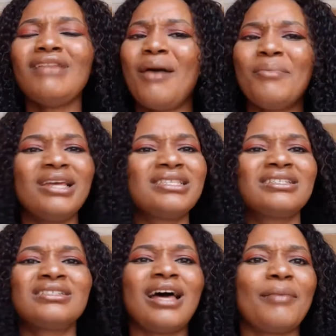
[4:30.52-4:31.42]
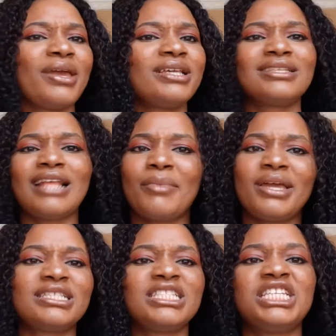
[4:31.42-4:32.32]
Amazing
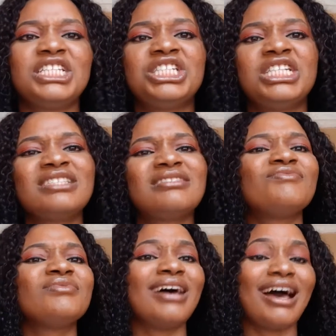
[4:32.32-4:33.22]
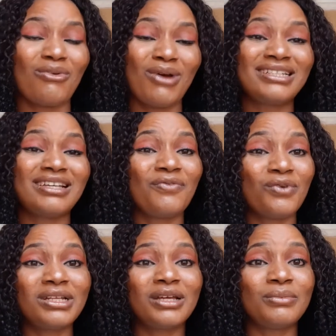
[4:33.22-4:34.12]
dishes. Quite
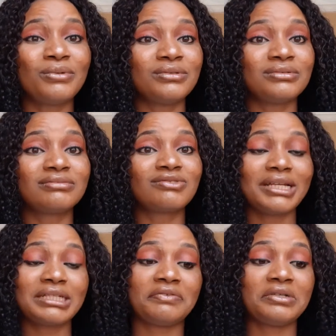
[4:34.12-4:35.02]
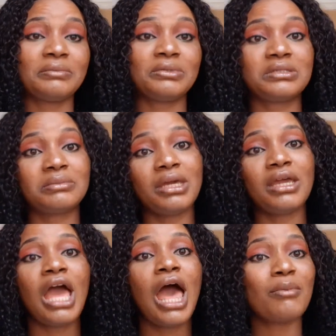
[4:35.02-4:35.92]
affordable to
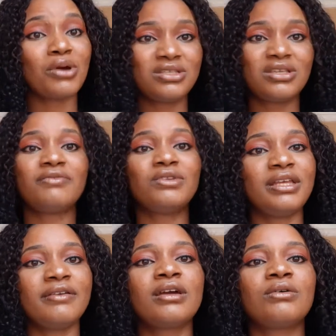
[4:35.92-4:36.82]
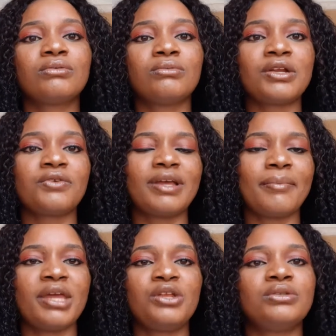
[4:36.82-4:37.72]
me. I'm going to even link one of their
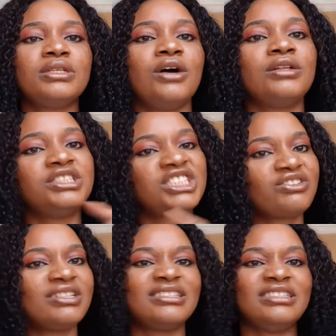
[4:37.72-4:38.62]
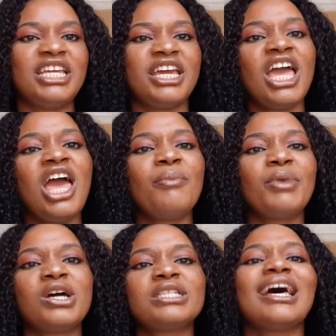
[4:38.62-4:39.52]
menus on the screen here
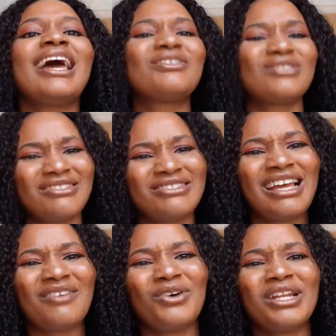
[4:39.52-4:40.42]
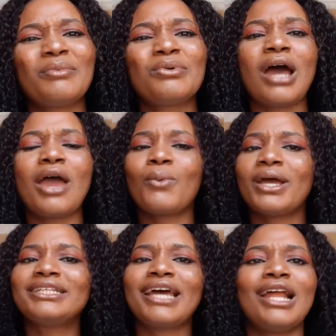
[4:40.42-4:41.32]
because it was really affordable. I
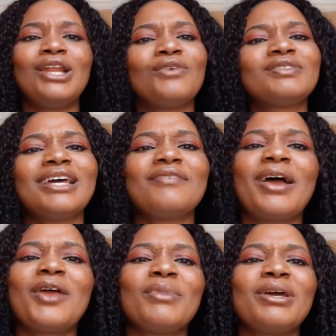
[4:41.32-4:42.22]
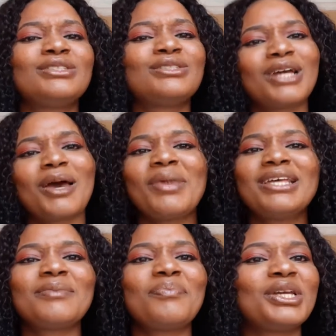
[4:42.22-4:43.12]
went there, I loved the environment, took
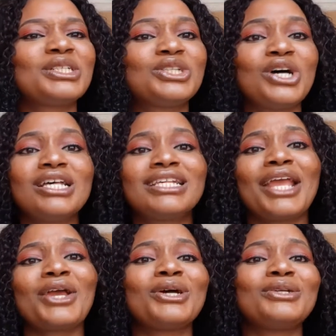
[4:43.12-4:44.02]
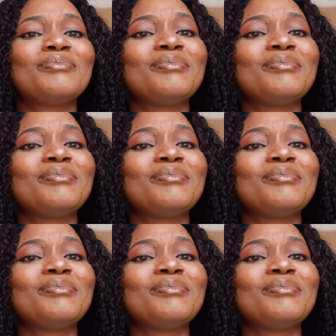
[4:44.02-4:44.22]
amazing pictures, and you're going